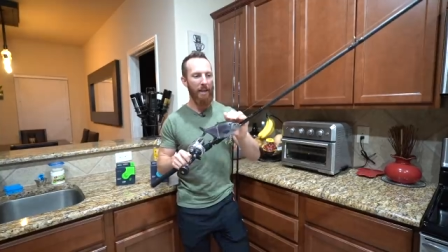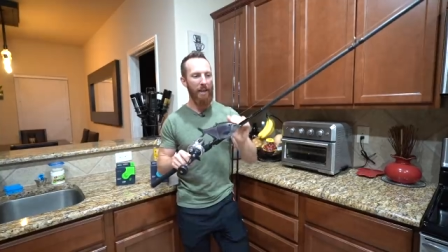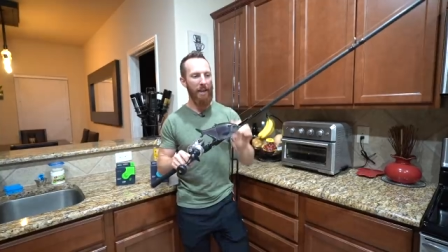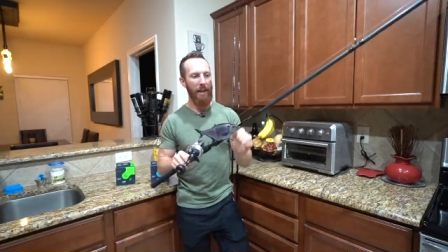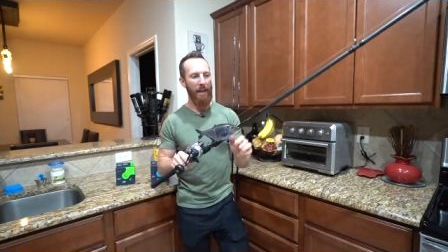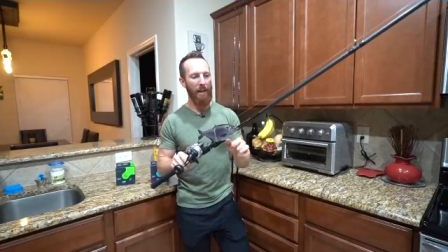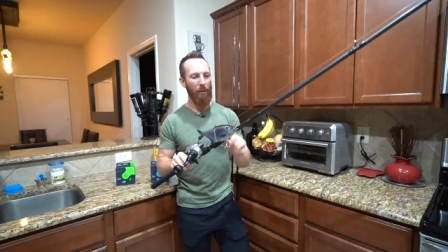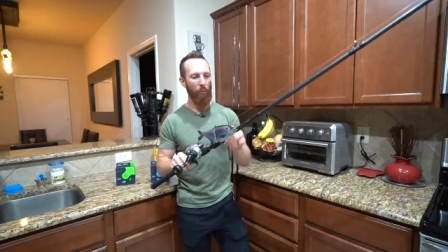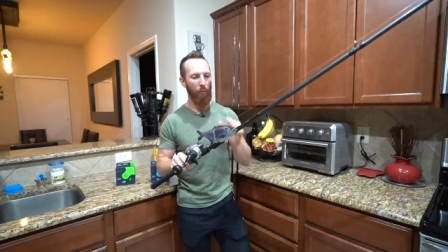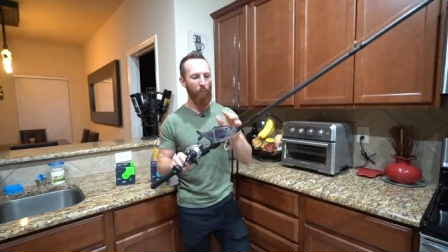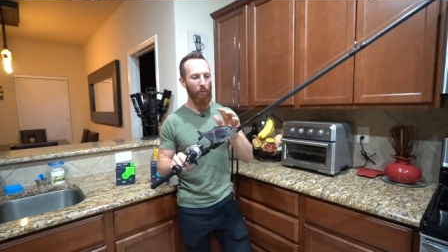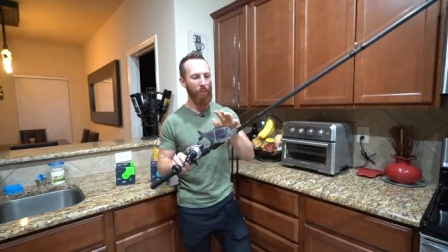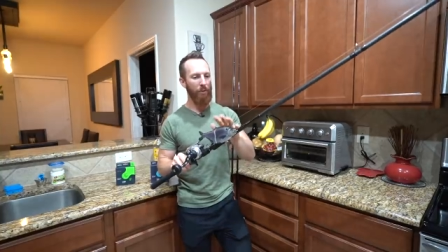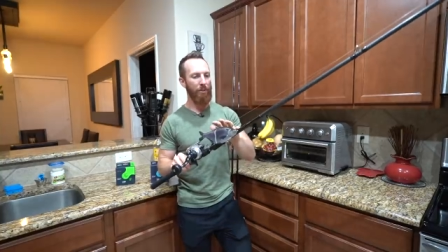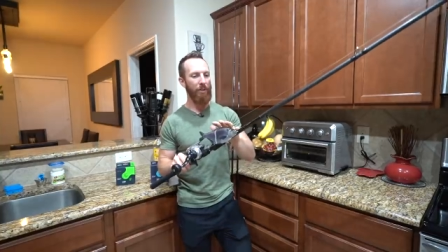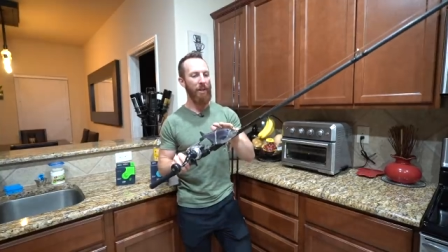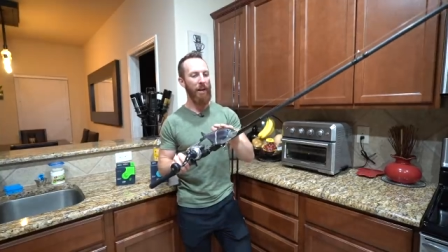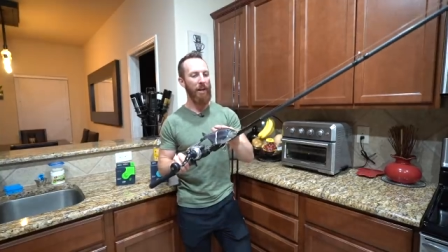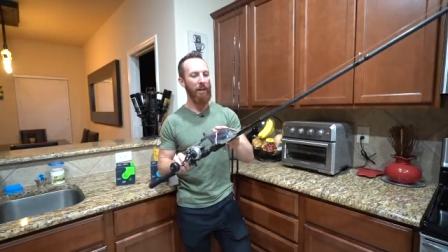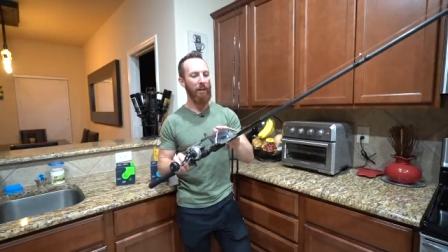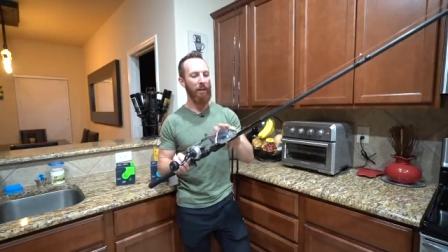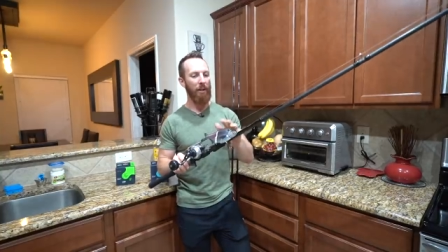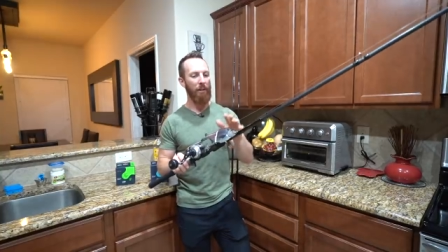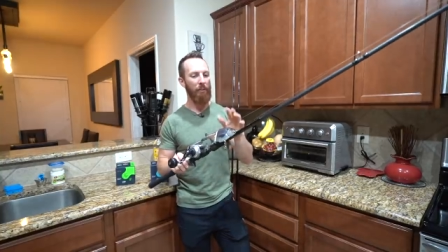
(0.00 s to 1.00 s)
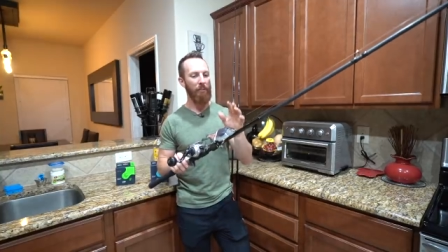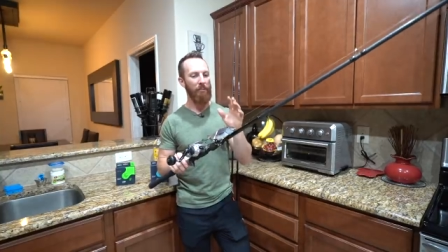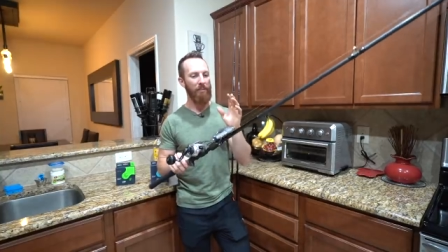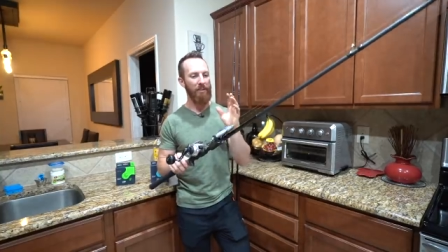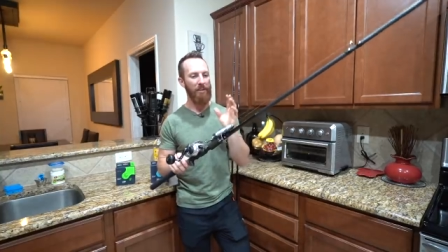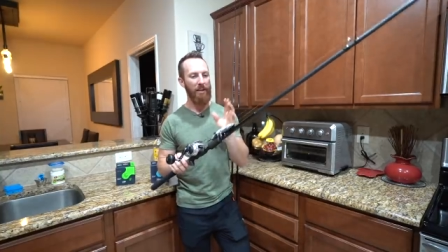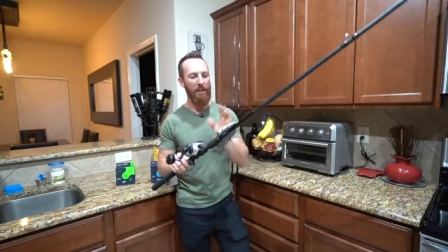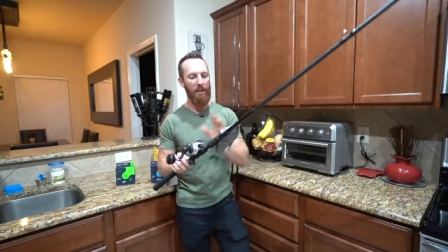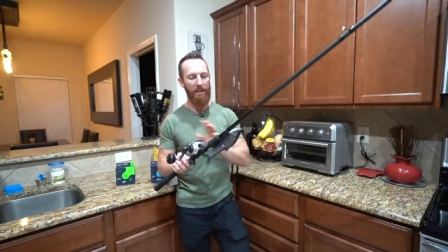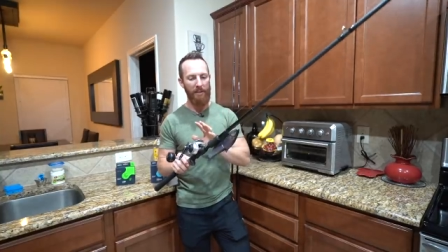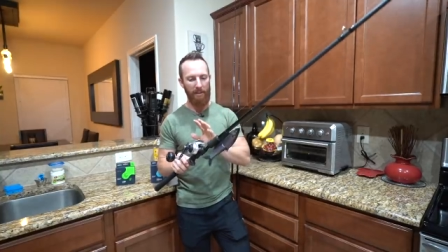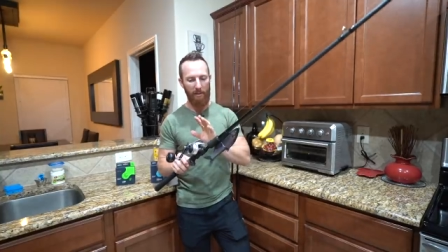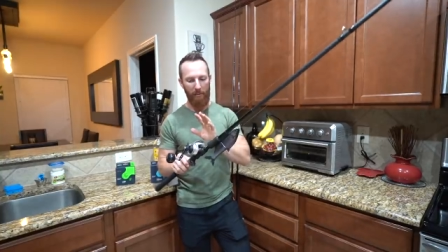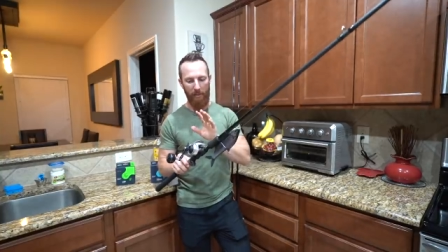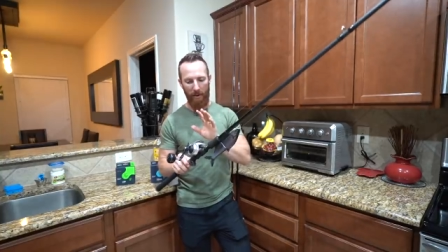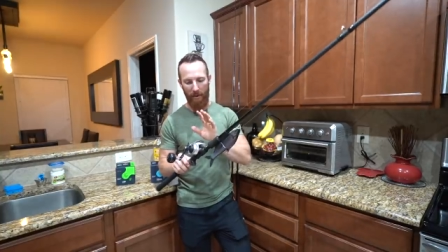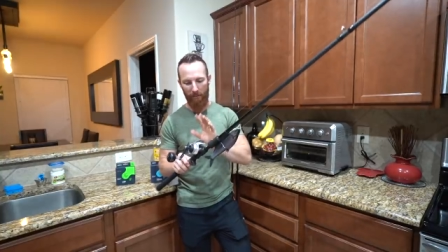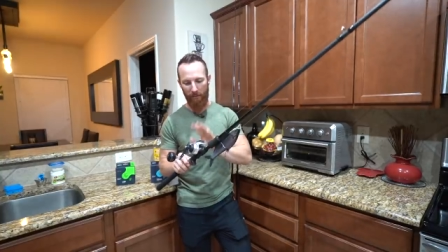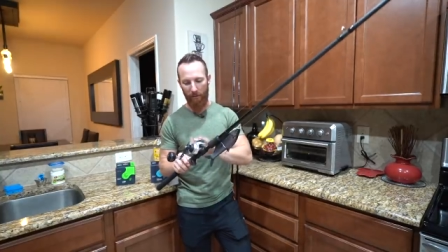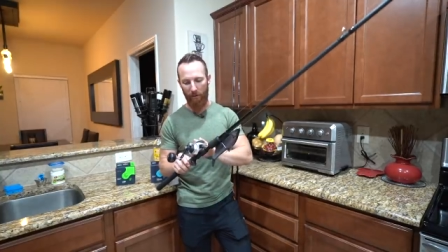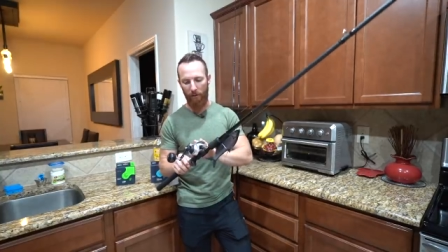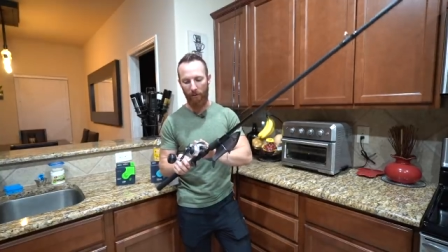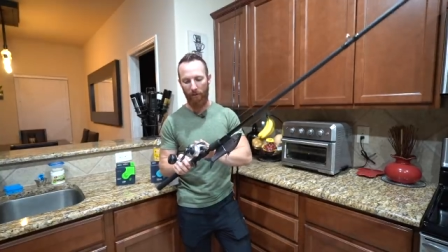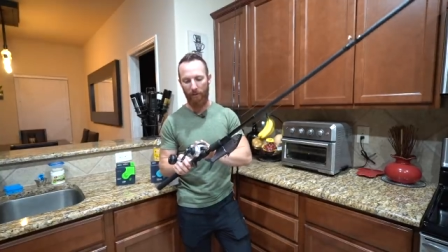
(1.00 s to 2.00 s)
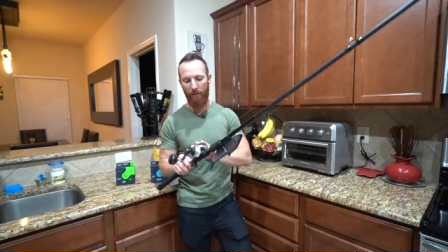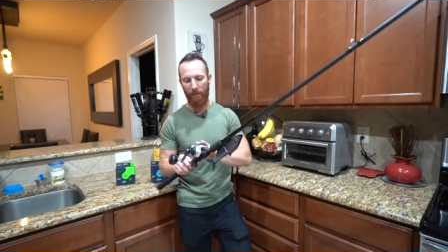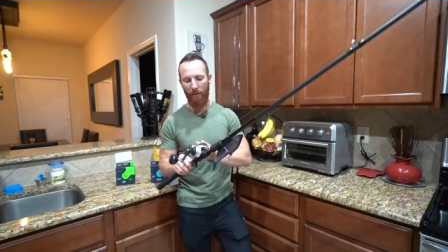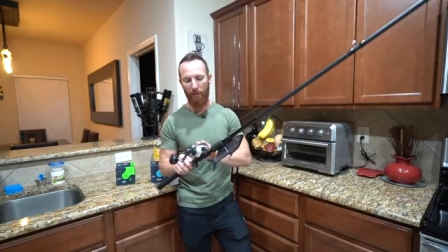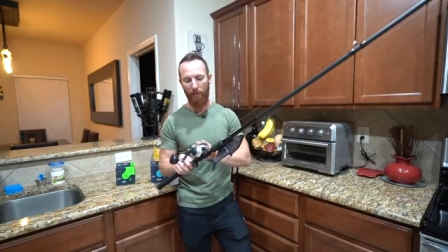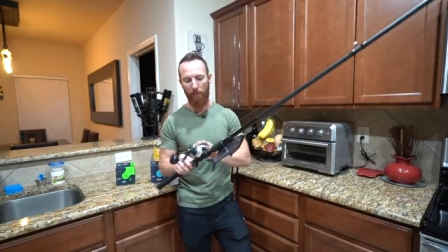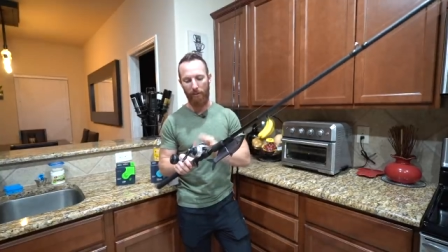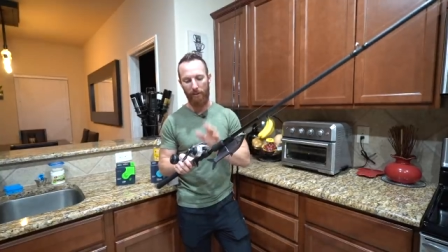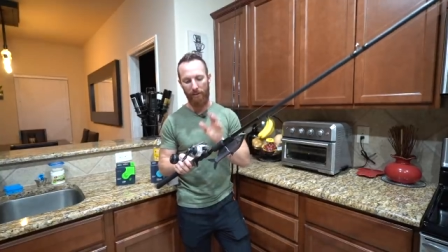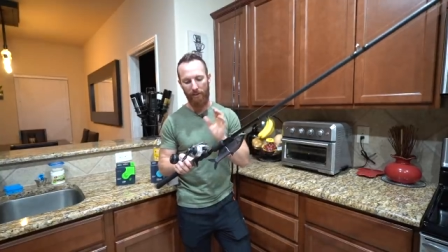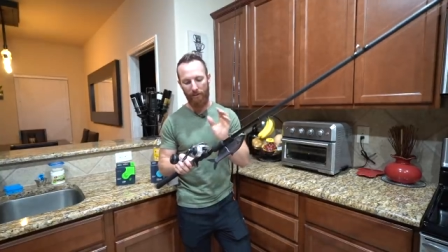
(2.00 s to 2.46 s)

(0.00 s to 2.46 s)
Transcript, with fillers: And with that comes some heavy artillery.